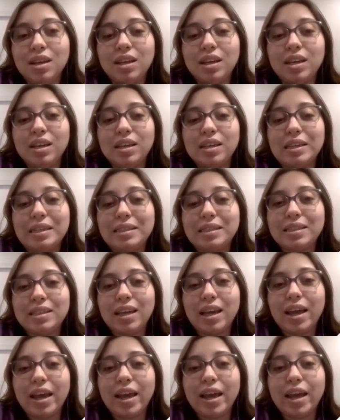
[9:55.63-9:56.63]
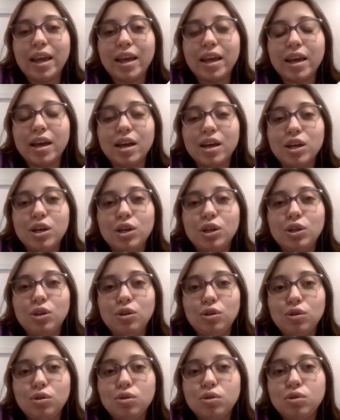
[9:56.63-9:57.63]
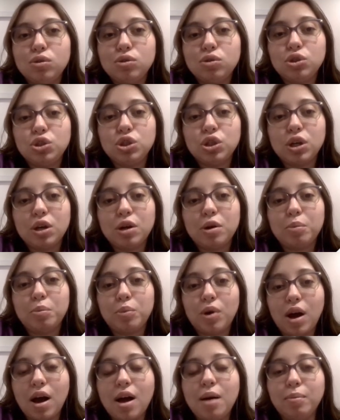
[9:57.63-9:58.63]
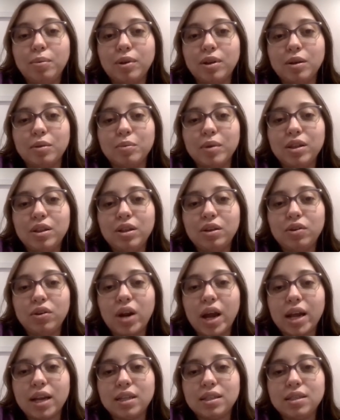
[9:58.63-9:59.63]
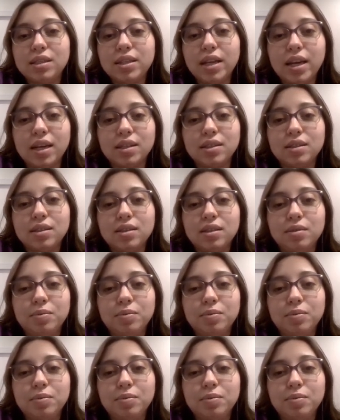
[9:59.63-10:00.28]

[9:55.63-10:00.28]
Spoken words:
is a huge problem in the United States.